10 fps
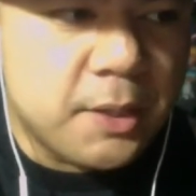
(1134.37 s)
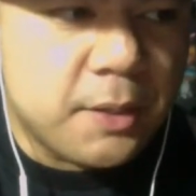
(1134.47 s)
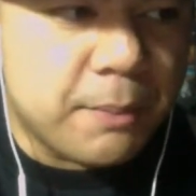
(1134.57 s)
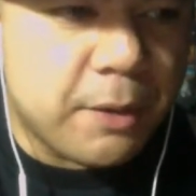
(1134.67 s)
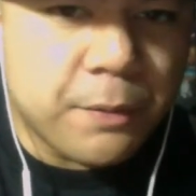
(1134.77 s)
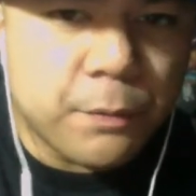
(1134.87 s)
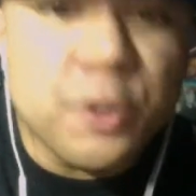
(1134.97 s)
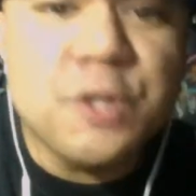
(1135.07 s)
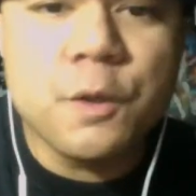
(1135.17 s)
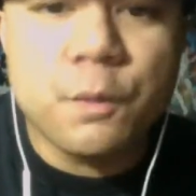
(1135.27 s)
my
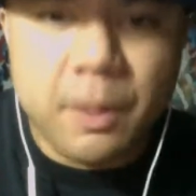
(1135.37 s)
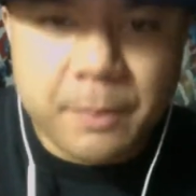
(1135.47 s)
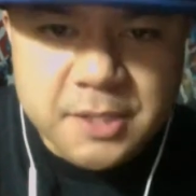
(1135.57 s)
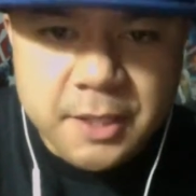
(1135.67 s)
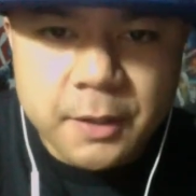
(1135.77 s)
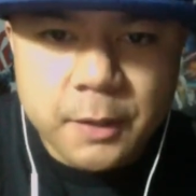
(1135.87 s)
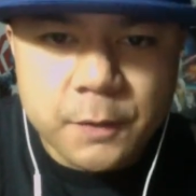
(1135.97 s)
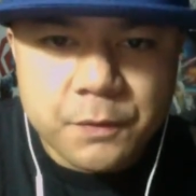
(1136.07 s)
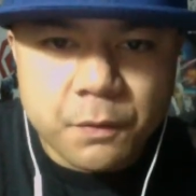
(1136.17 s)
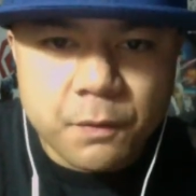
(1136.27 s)
regional
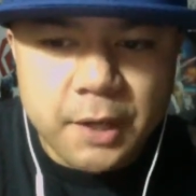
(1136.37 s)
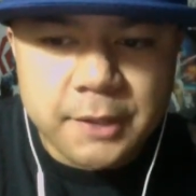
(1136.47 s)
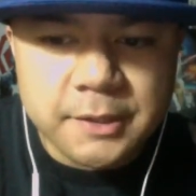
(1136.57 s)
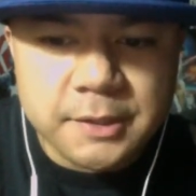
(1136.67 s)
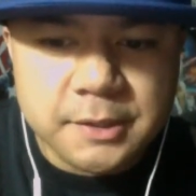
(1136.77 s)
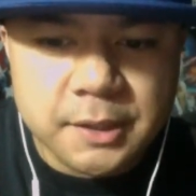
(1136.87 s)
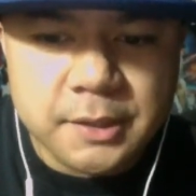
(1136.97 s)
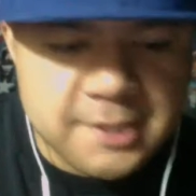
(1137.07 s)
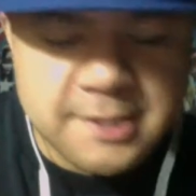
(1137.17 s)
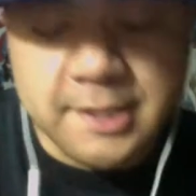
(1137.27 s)
representatives for Rise of the
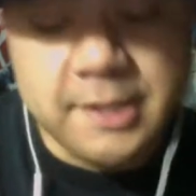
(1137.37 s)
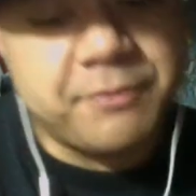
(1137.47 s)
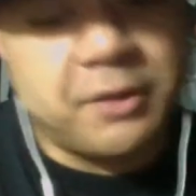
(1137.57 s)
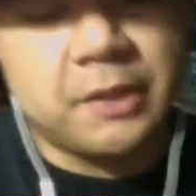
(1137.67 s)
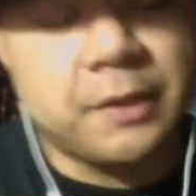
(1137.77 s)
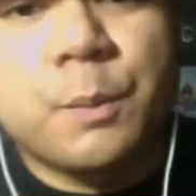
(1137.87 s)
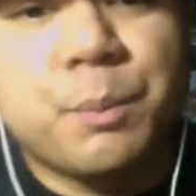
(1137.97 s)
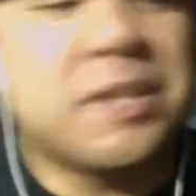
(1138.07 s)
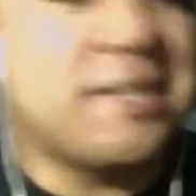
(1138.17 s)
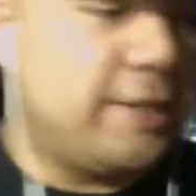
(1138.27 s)
Sun, see if I could
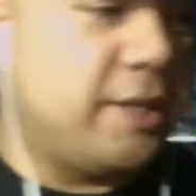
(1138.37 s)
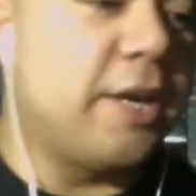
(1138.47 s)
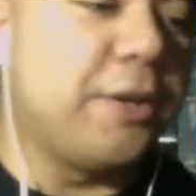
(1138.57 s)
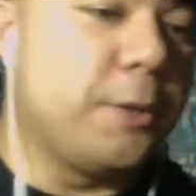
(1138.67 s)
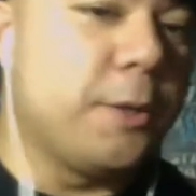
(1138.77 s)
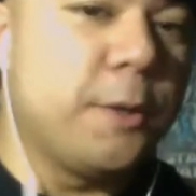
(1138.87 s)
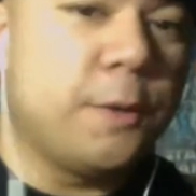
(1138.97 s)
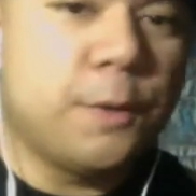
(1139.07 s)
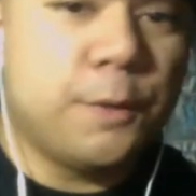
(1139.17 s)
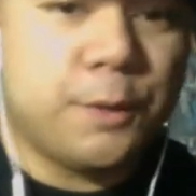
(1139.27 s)
put
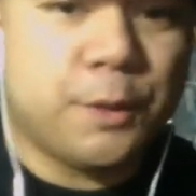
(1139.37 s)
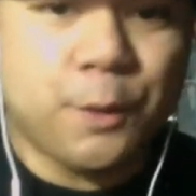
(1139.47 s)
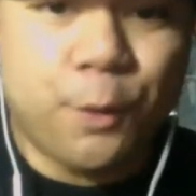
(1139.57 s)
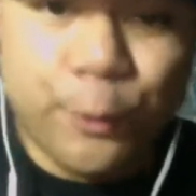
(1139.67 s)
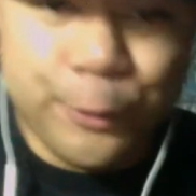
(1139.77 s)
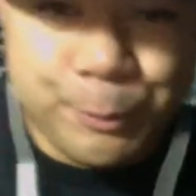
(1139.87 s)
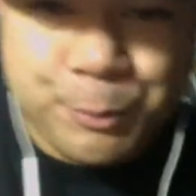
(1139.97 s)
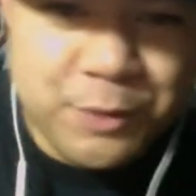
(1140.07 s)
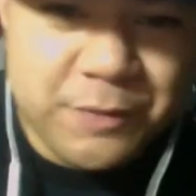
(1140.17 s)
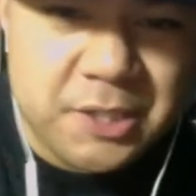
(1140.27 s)
together, you know, all the
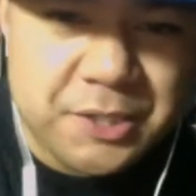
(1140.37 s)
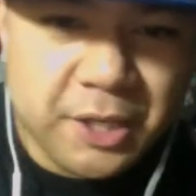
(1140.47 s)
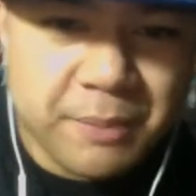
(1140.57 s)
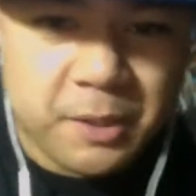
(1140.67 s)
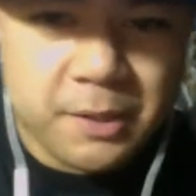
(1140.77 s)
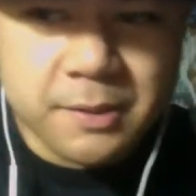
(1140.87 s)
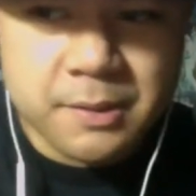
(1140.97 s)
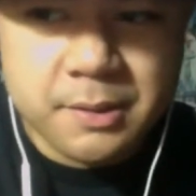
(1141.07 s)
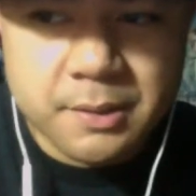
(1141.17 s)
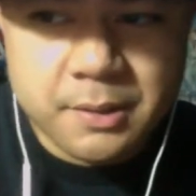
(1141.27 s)
previous
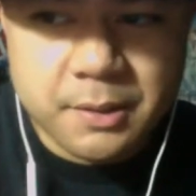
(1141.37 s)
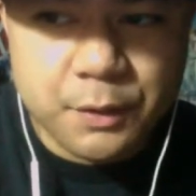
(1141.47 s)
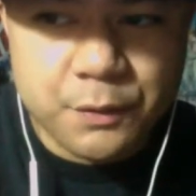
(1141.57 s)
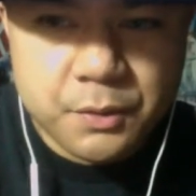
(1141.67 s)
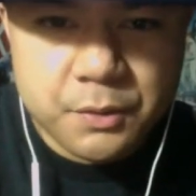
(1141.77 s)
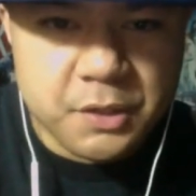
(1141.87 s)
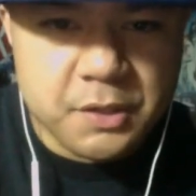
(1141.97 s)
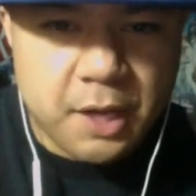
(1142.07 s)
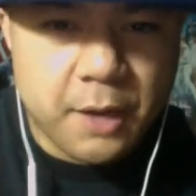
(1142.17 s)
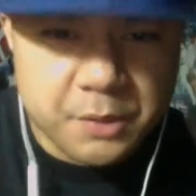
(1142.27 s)
champions of
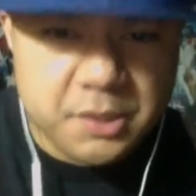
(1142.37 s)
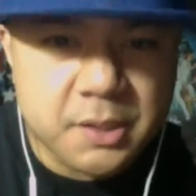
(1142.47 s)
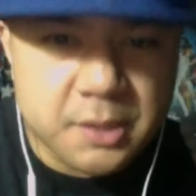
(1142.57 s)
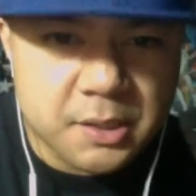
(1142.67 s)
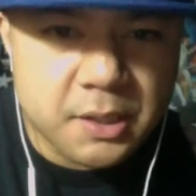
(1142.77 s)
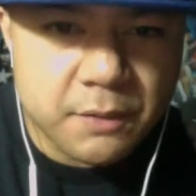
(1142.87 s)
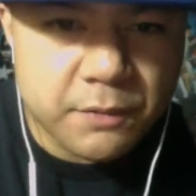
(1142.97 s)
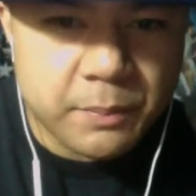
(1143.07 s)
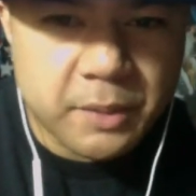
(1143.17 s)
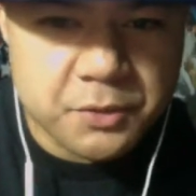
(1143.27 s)
since I was scene
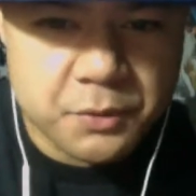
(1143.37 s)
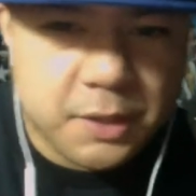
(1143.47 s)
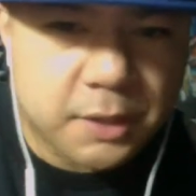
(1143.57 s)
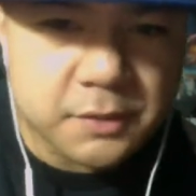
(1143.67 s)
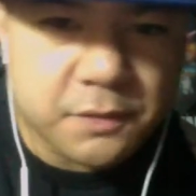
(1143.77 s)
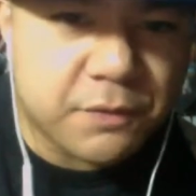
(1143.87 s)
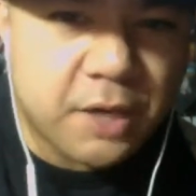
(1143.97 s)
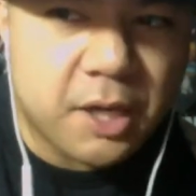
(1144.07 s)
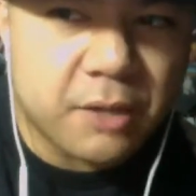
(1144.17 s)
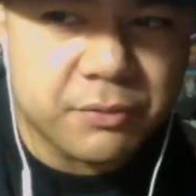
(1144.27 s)
from about
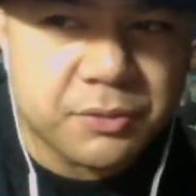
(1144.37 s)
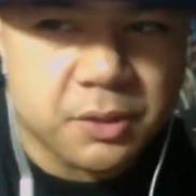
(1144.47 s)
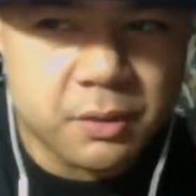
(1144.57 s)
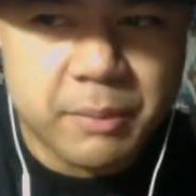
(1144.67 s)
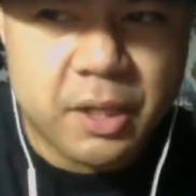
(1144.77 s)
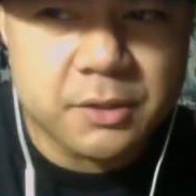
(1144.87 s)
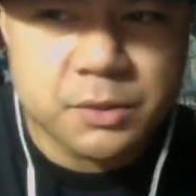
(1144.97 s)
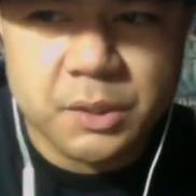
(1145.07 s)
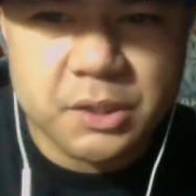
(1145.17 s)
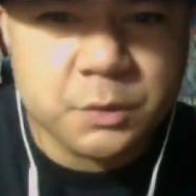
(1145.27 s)
2005 till about
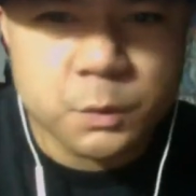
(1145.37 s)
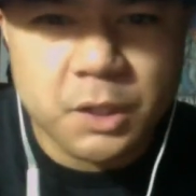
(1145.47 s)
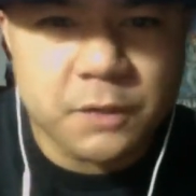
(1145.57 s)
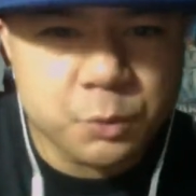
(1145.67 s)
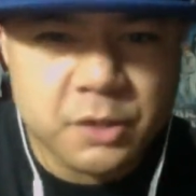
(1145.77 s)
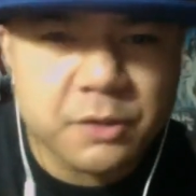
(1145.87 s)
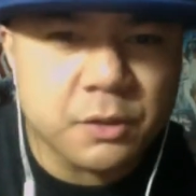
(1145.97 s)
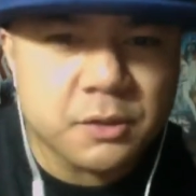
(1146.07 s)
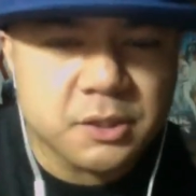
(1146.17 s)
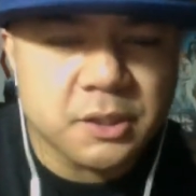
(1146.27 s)
2012,
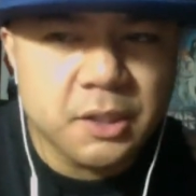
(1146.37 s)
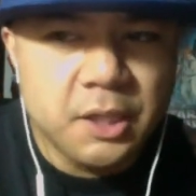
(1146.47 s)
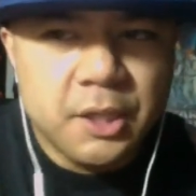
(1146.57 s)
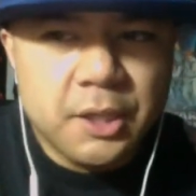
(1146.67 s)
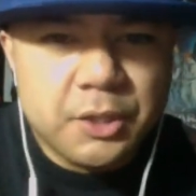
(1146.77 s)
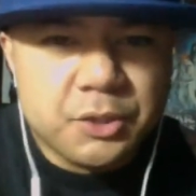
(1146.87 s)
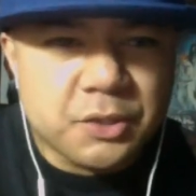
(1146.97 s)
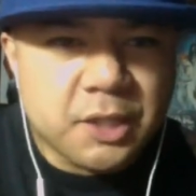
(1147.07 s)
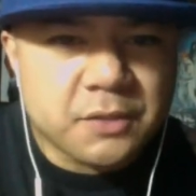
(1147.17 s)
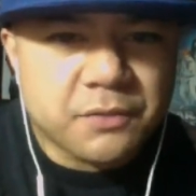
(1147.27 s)
2013.
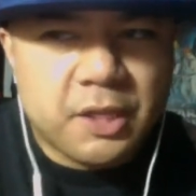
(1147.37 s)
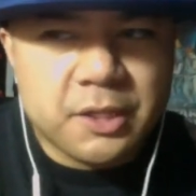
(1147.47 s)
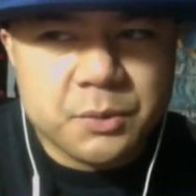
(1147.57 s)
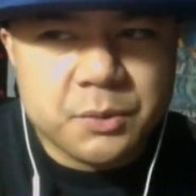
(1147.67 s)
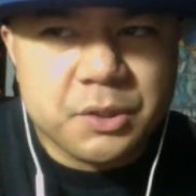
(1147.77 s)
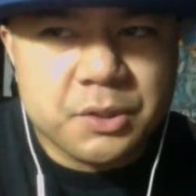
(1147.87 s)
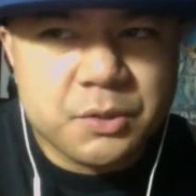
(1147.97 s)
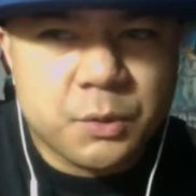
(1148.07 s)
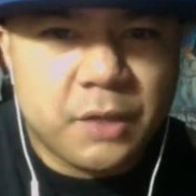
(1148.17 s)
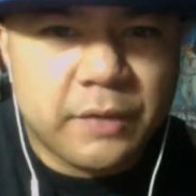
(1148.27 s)
2005,
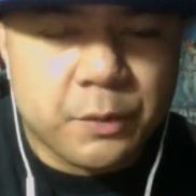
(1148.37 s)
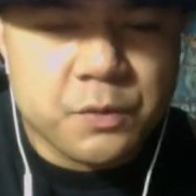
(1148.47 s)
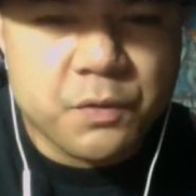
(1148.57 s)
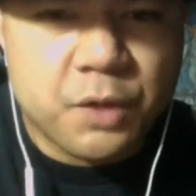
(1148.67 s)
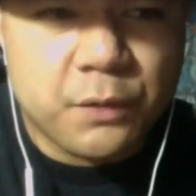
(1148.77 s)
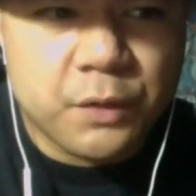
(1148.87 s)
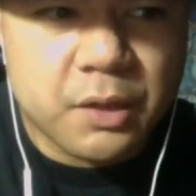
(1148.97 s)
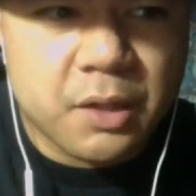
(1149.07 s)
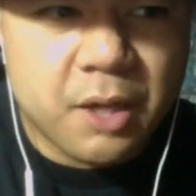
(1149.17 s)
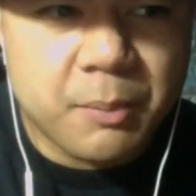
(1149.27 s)
2012, I was involved
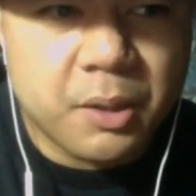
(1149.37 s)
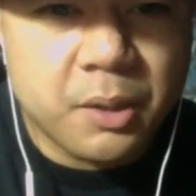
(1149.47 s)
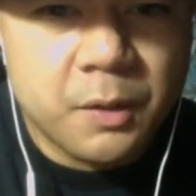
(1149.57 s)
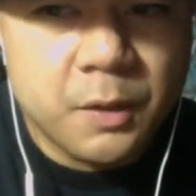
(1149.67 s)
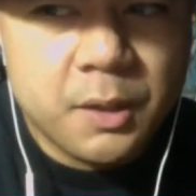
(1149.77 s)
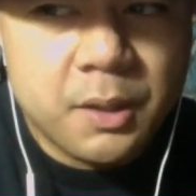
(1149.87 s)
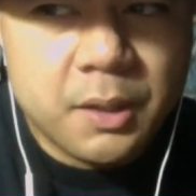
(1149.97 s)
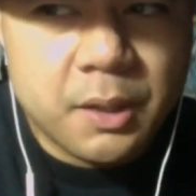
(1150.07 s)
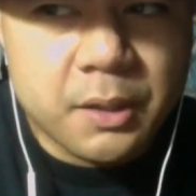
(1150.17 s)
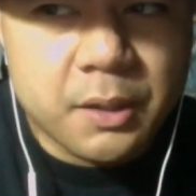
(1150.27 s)
with NABA,
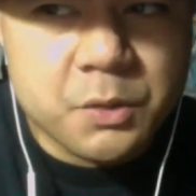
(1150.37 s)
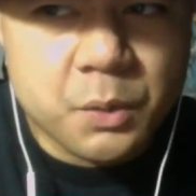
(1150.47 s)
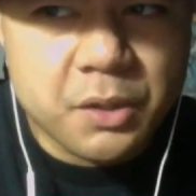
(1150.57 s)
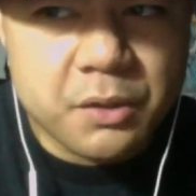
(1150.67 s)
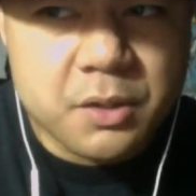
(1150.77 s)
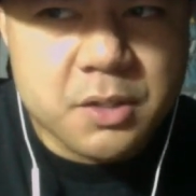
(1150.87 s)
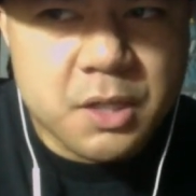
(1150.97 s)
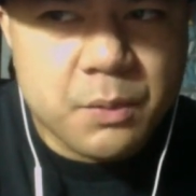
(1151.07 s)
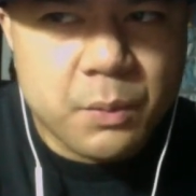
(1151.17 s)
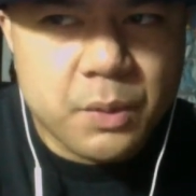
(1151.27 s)
and then
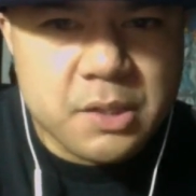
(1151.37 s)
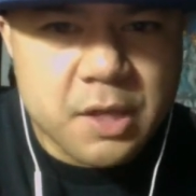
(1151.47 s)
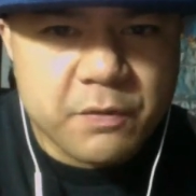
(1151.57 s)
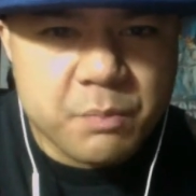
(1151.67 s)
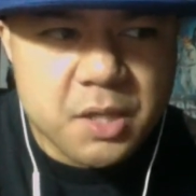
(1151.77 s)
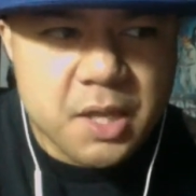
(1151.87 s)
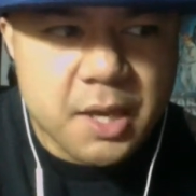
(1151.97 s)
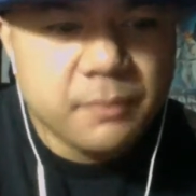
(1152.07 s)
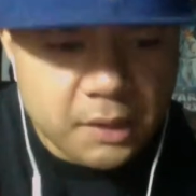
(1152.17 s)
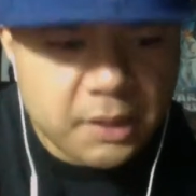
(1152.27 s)
2013 we went to
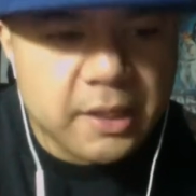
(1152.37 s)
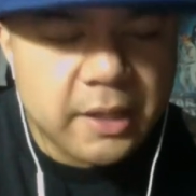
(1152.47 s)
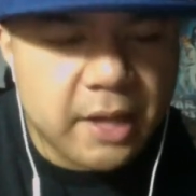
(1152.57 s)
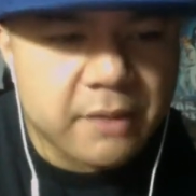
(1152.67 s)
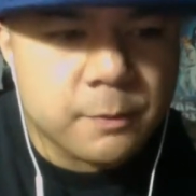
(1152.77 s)
FBA, and then that